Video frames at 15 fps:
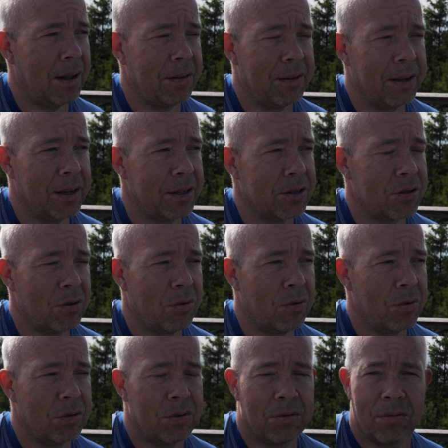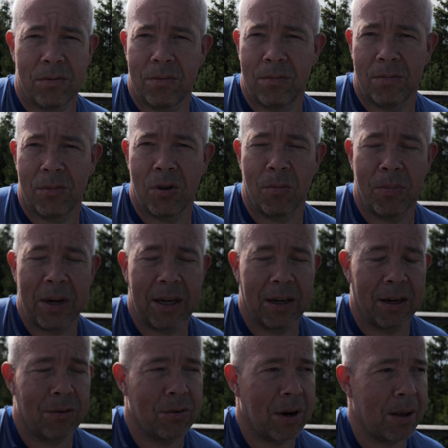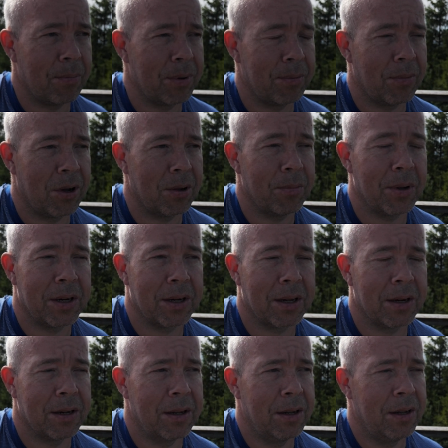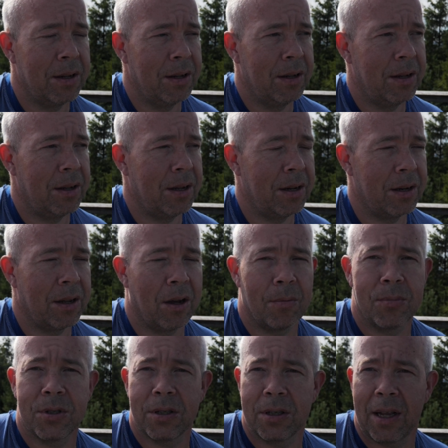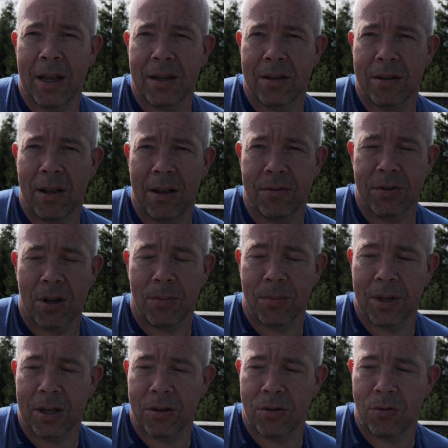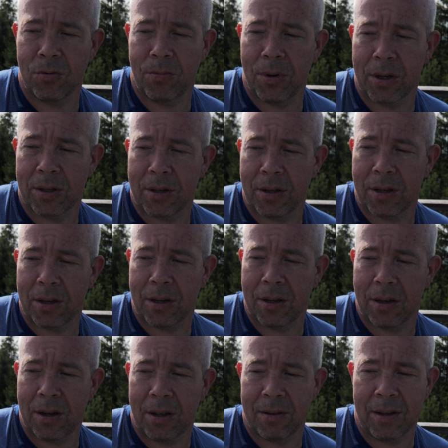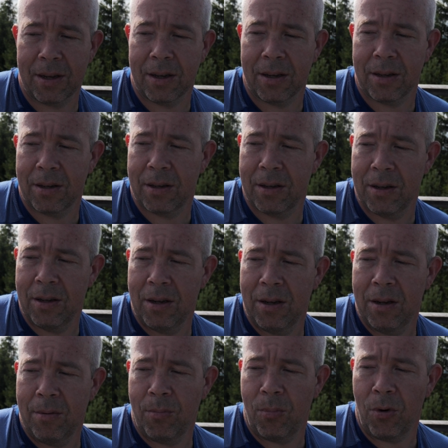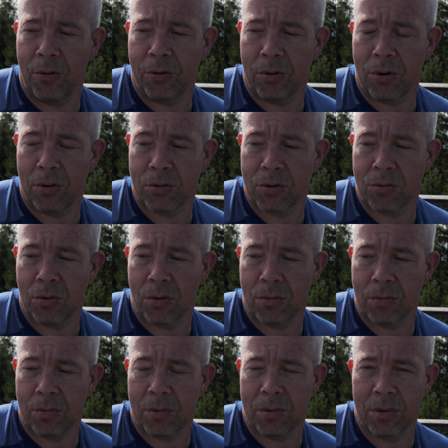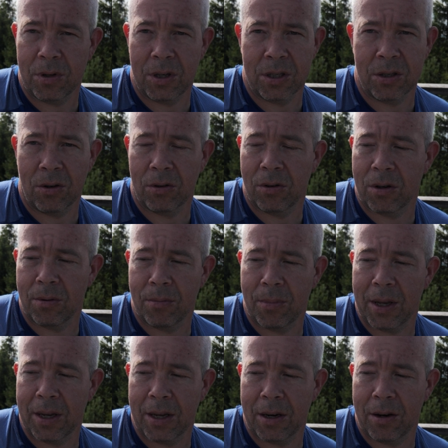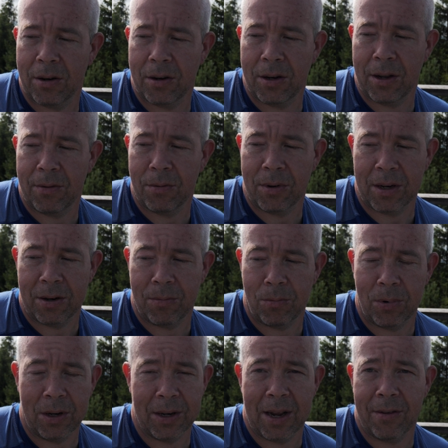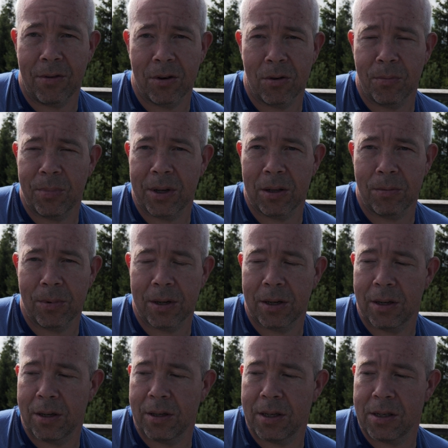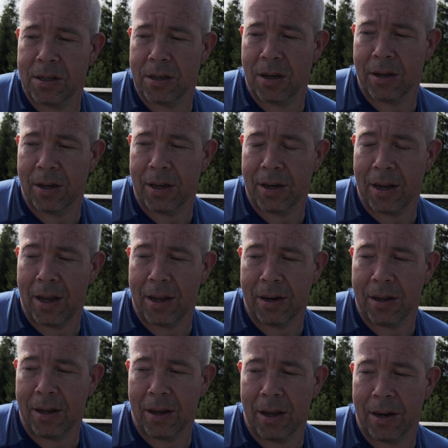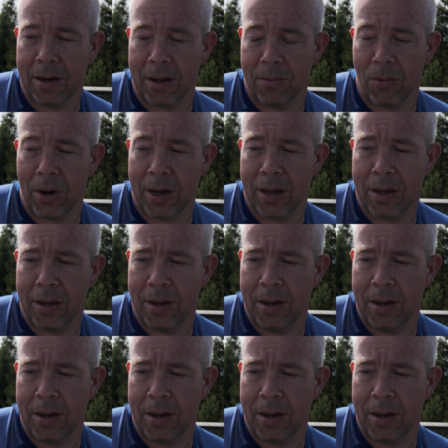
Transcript: I think it's called, completely crap in my opinion. And Hubsan have something too, but I think both of those drones is not gonna make it. They will never compete with the DJI in any way.